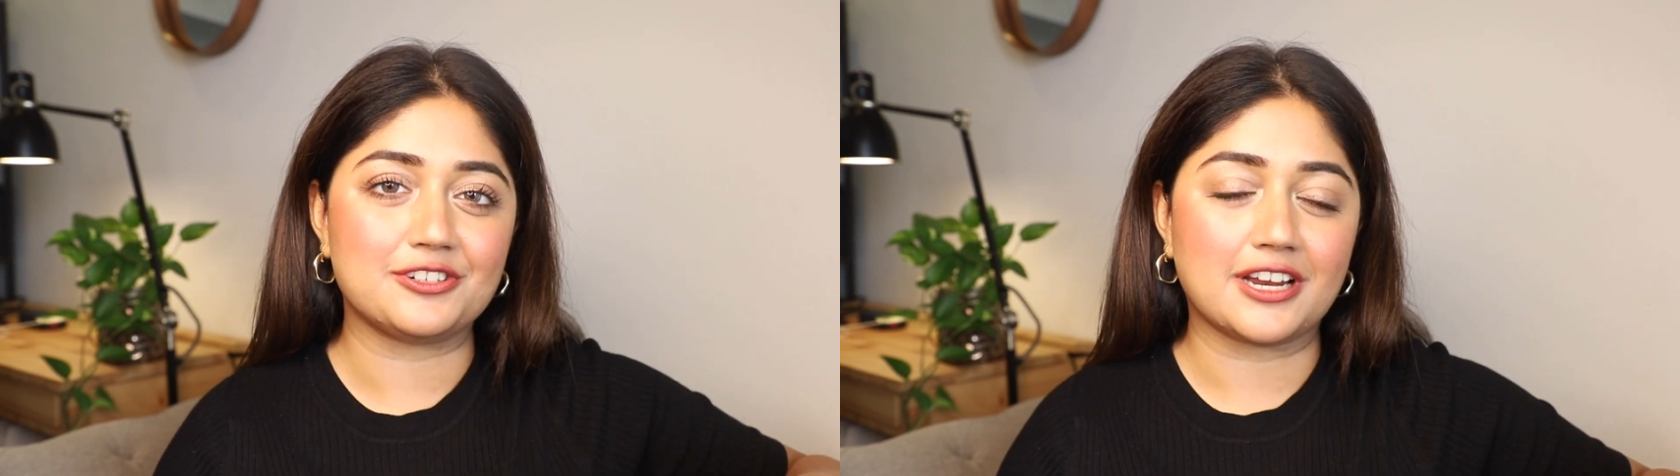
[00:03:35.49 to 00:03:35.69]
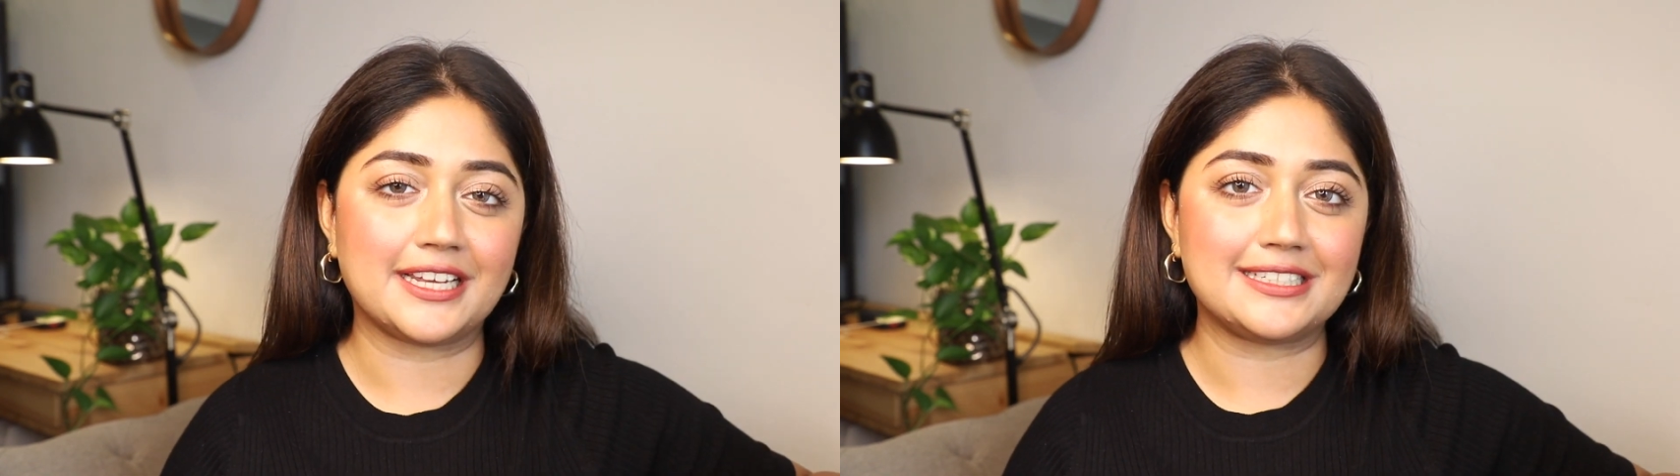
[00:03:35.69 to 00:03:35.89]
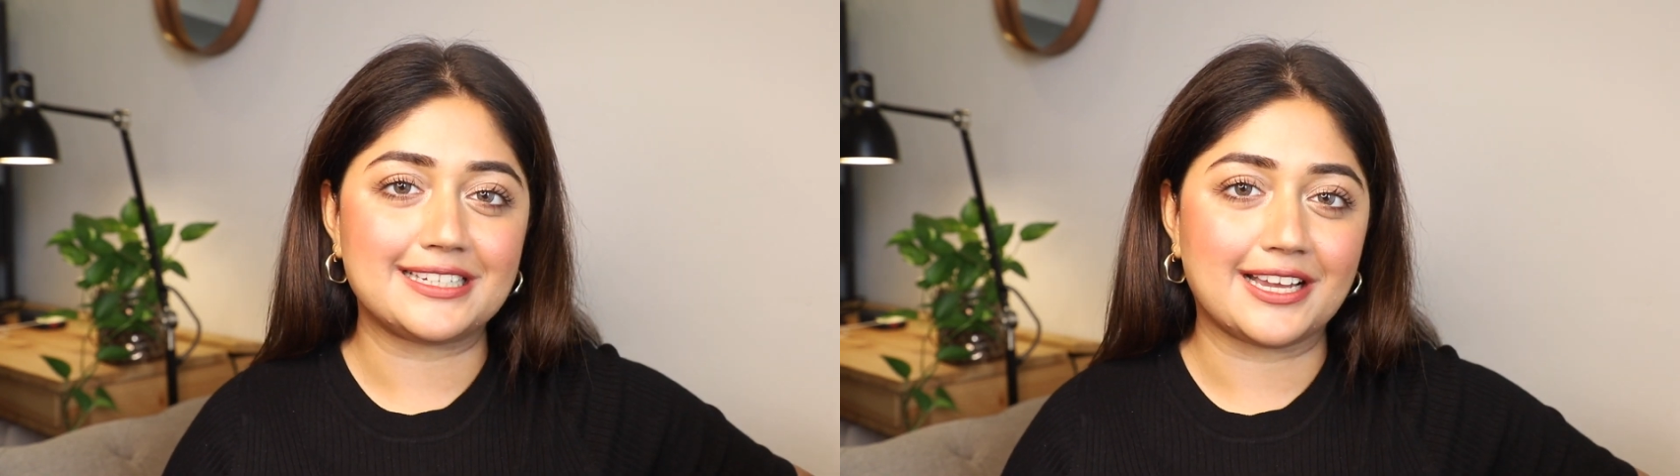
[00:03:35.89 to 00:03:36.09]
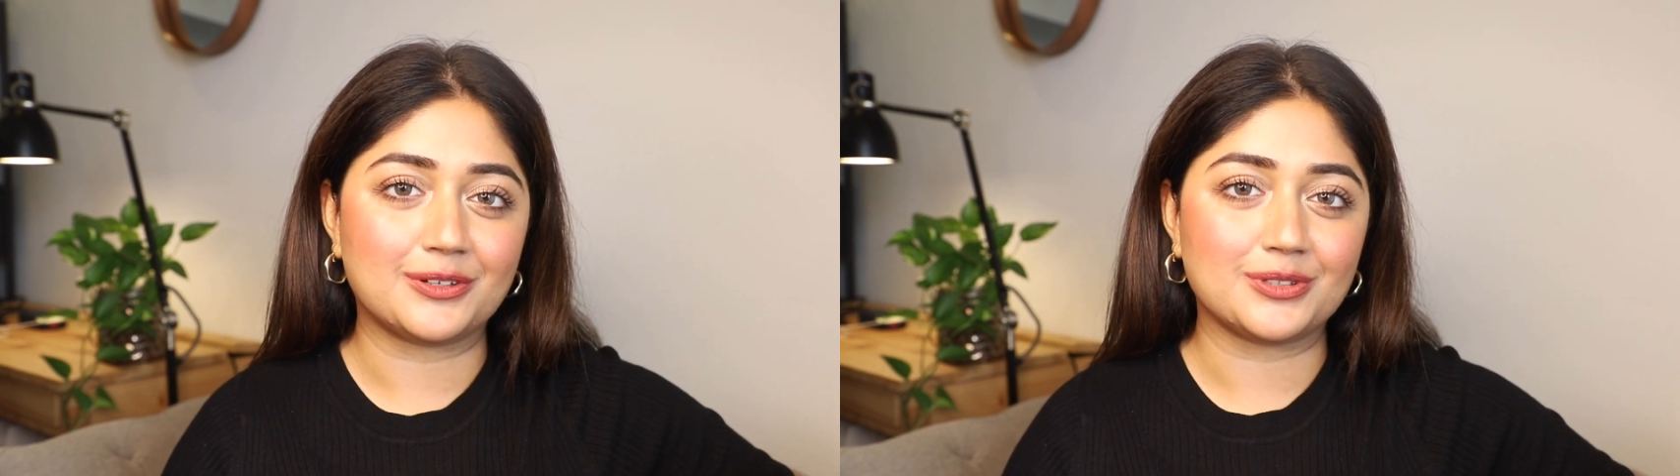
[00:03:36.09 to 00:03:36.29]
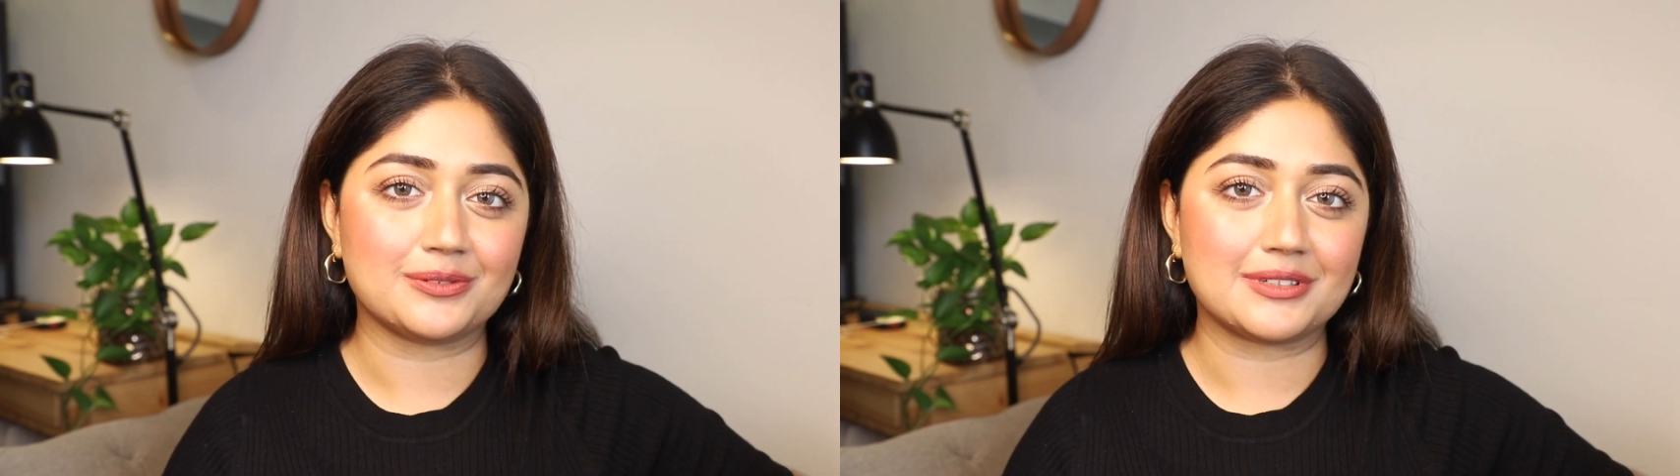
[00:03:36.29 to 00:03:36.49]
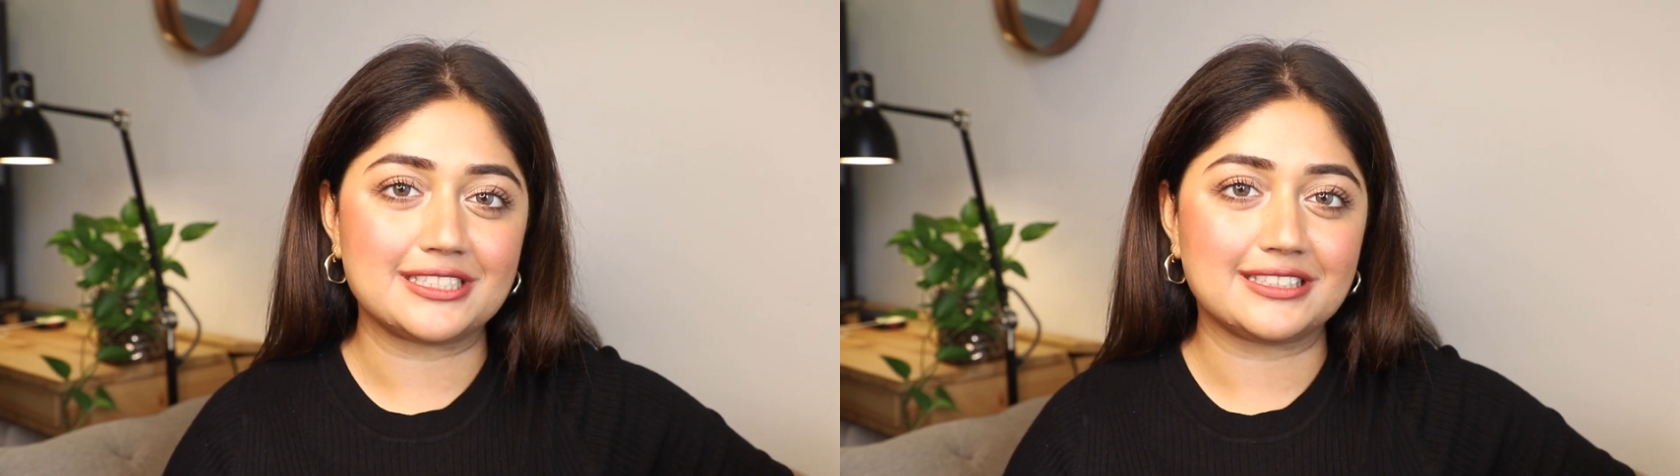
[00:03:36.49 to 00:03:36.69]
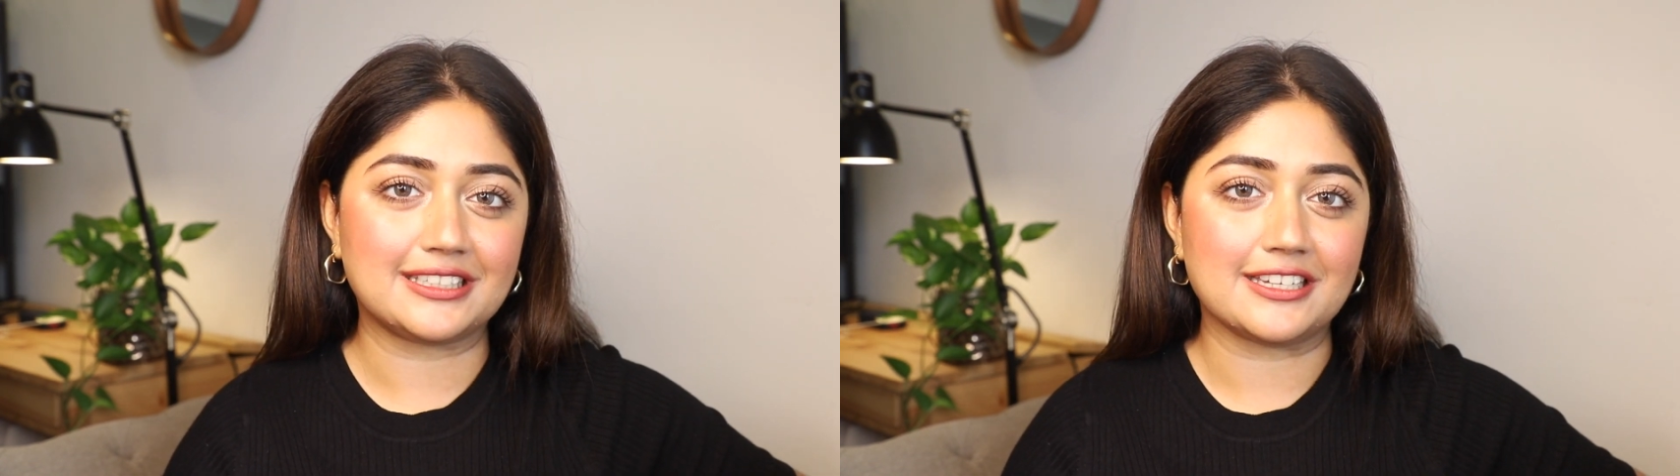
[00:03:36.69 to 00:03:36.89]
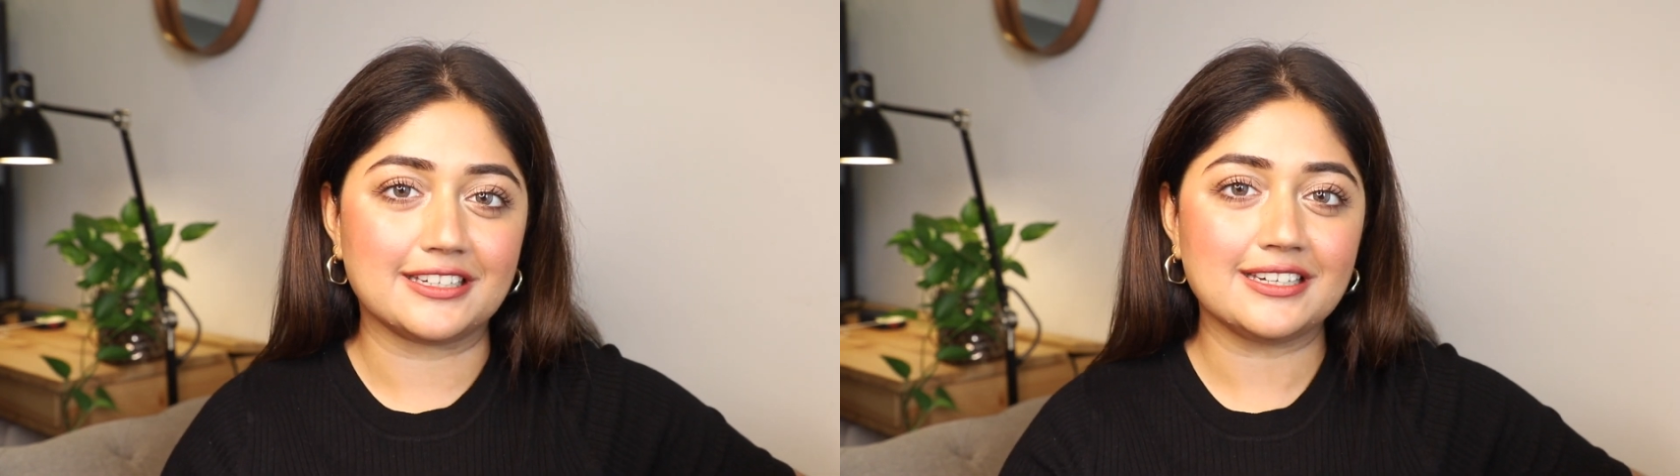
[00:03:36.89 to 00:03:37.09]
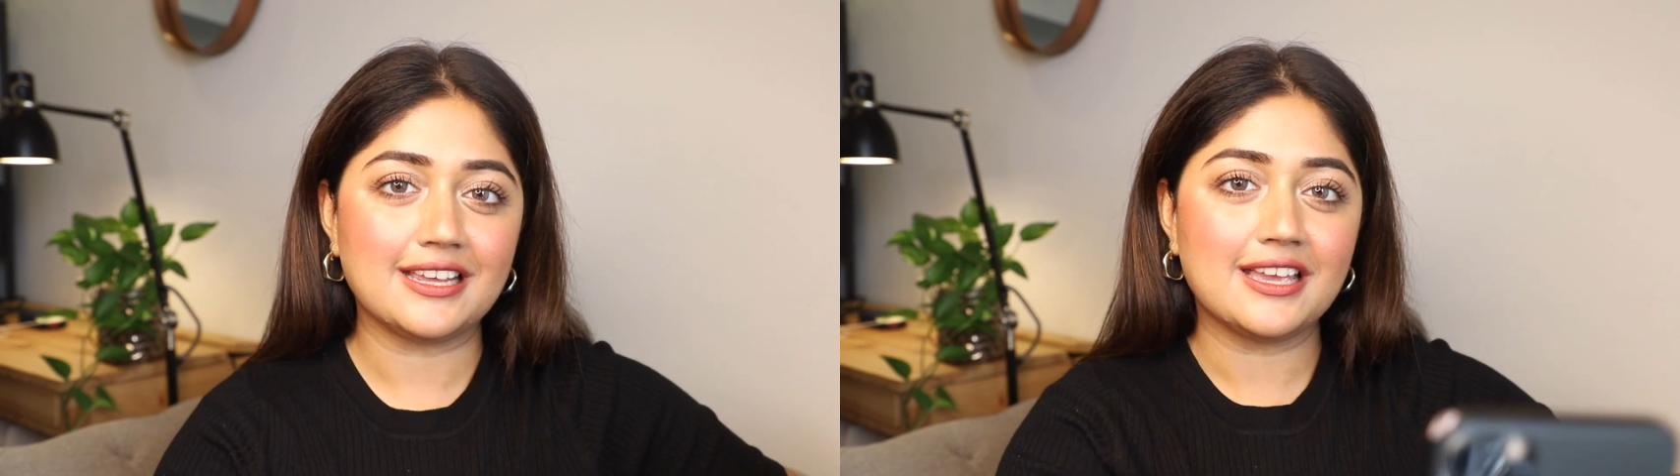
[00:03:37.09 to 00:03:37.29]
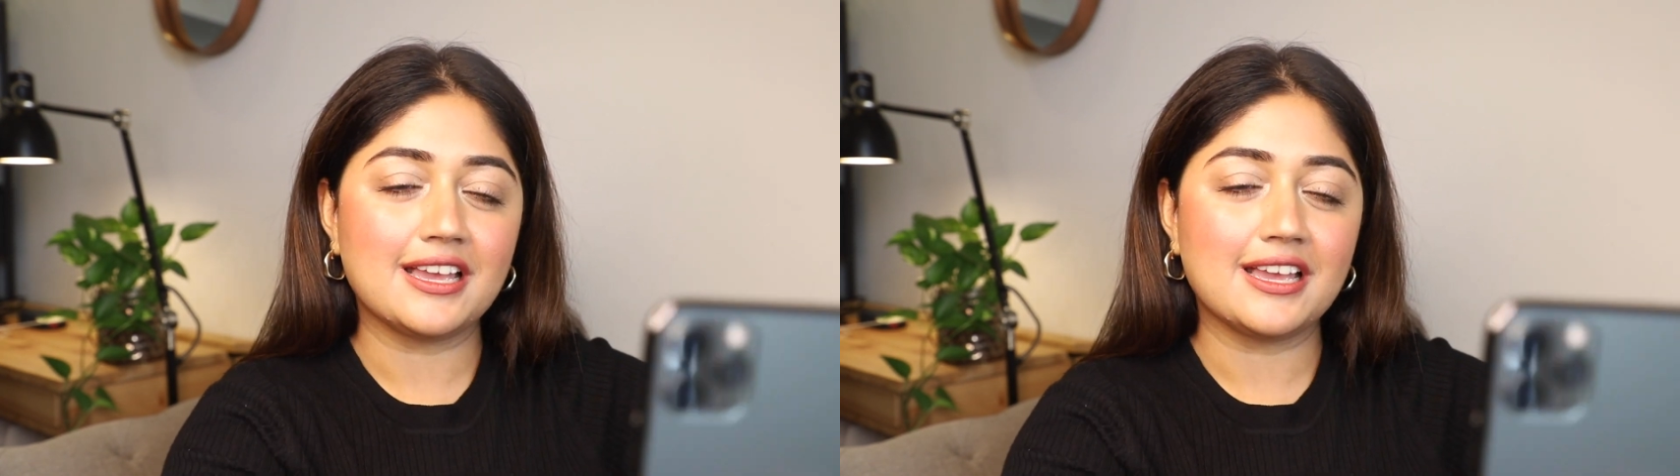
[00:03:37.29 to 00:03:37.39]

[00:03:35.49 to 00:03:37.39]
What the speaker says: dried down on my skin.